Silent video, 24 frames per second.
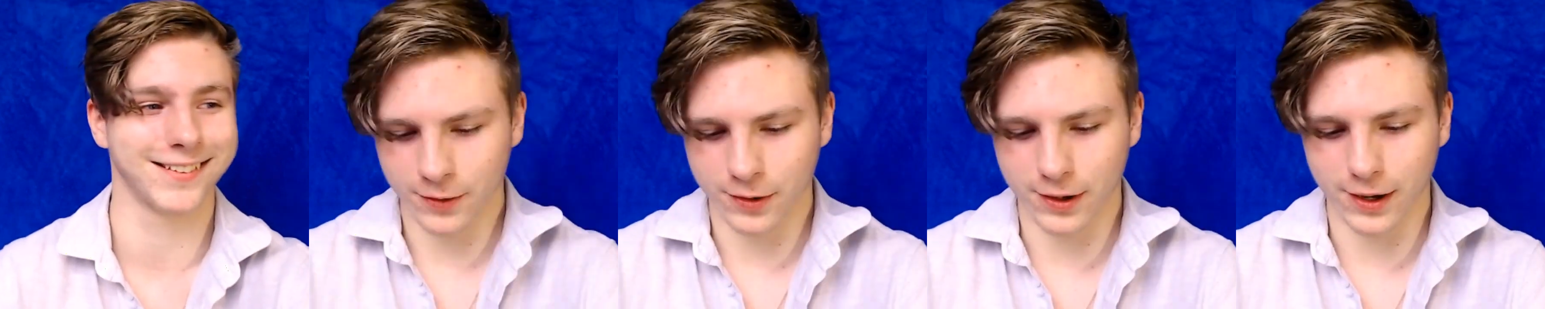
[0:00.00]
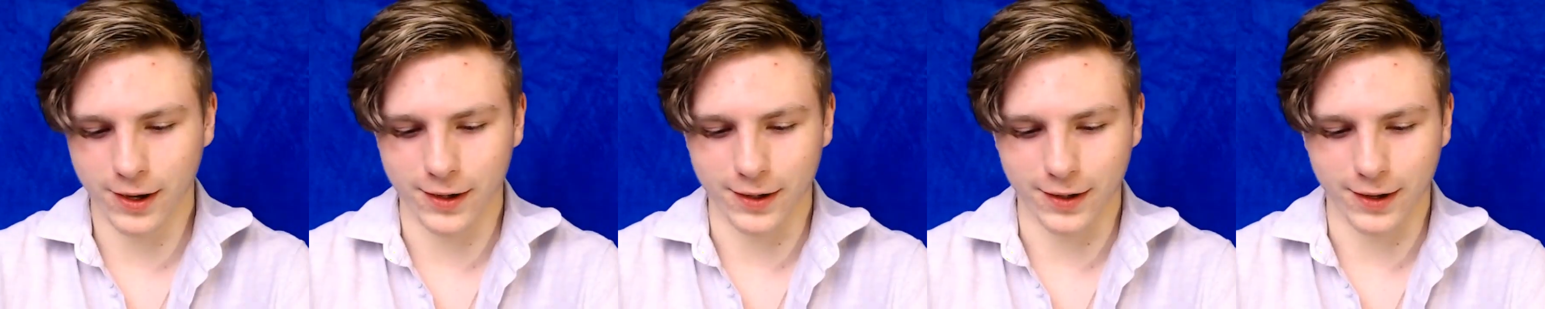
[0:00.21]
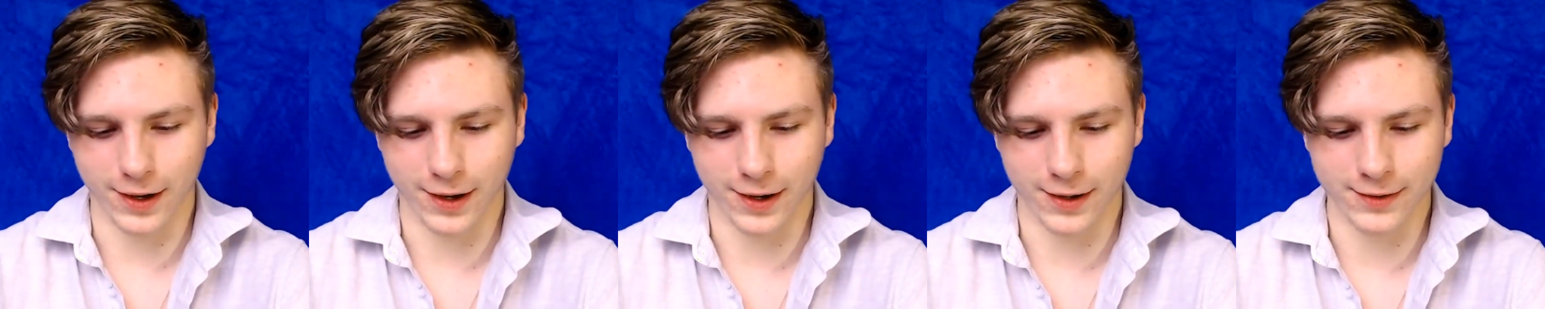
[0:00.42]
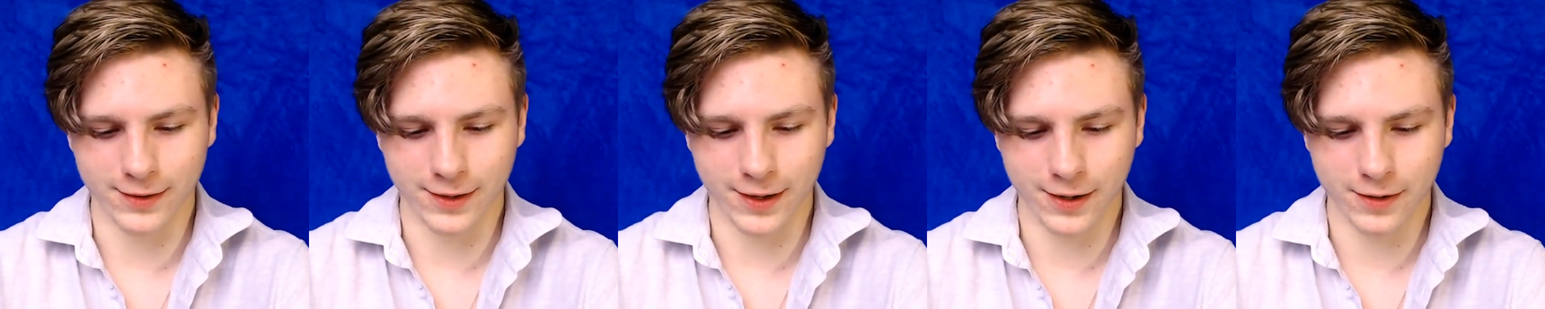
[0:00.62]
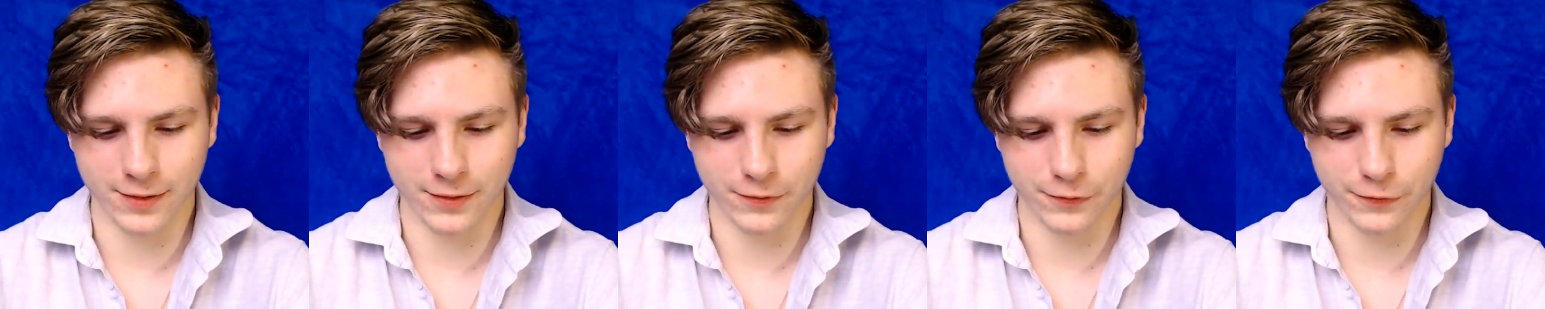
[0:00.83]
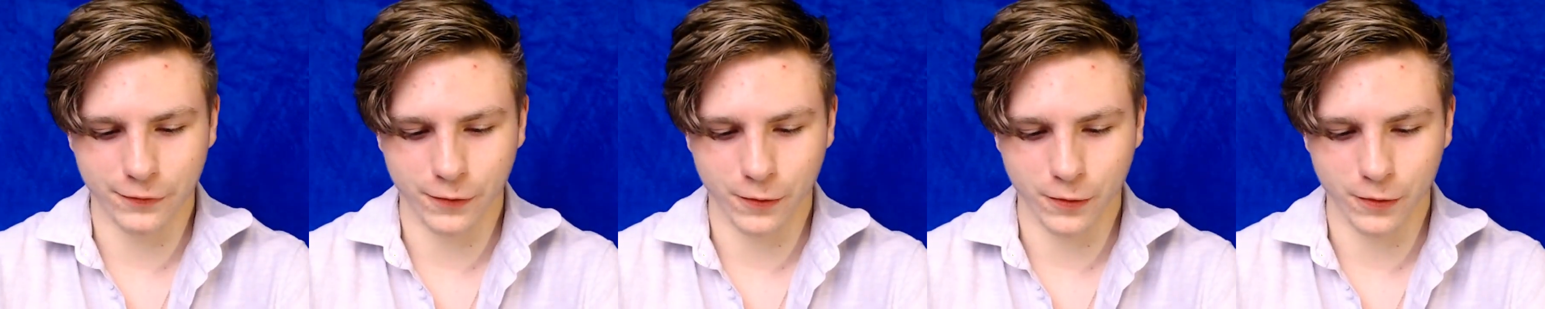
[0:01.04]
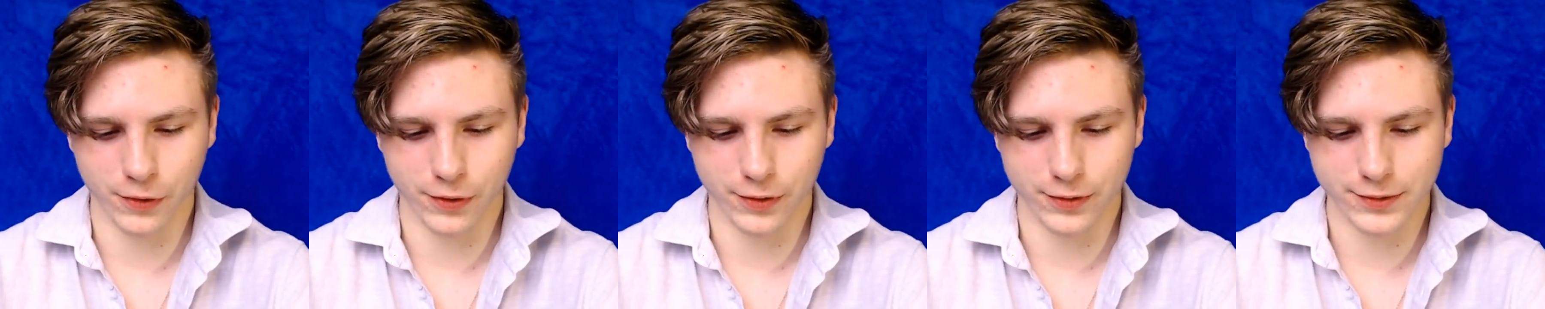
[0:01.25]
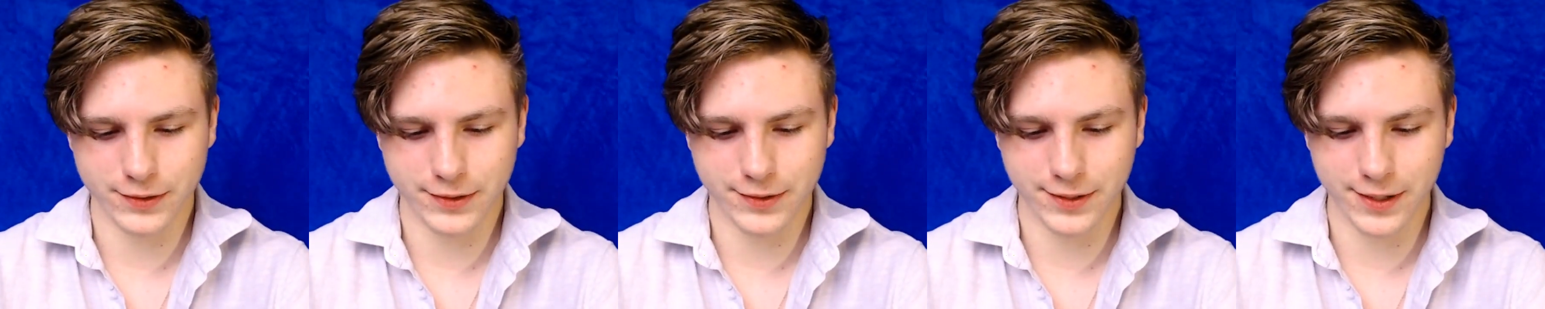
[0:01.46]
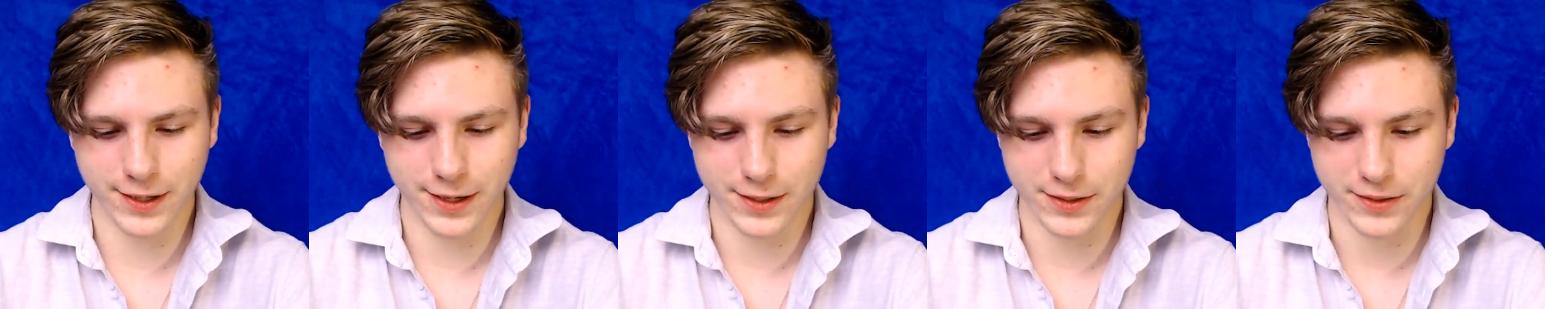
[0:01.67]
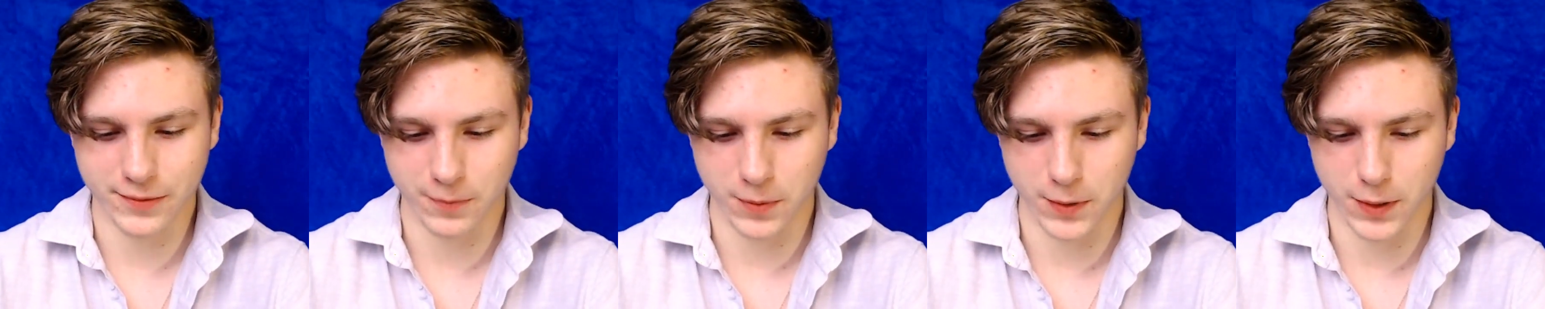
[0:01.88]
And then for
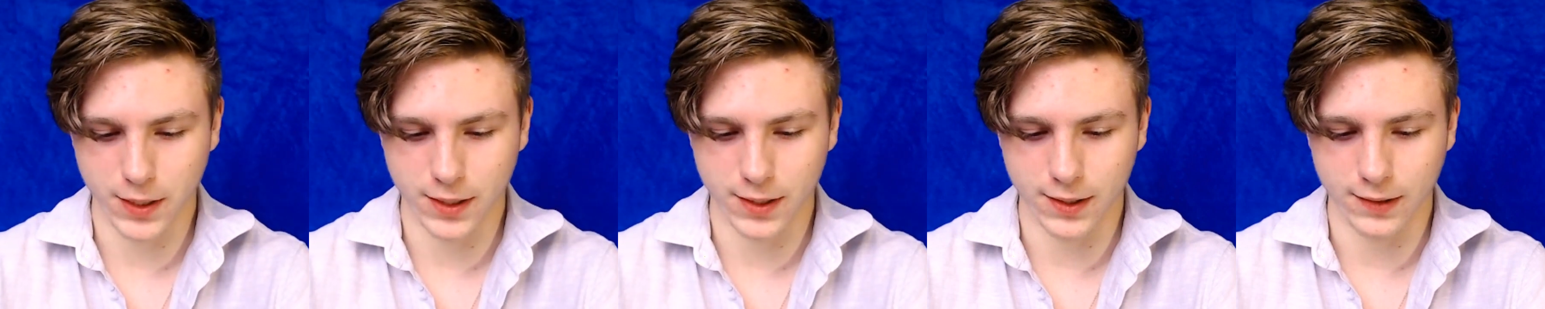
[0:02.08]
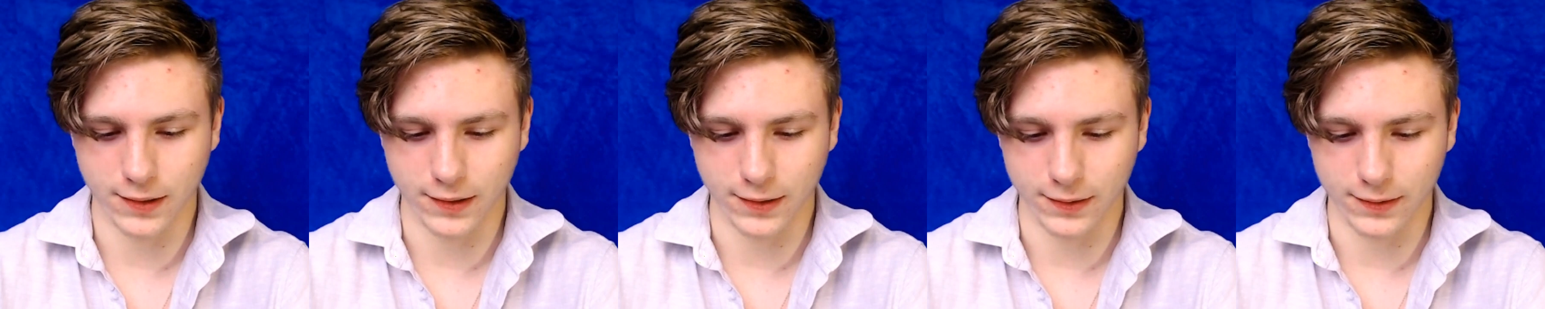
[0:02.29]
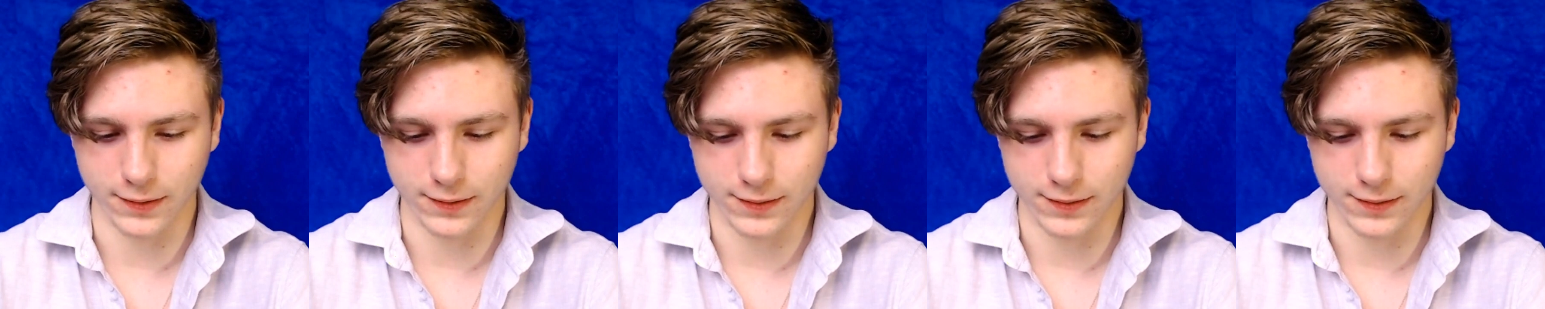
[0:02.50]
CSP,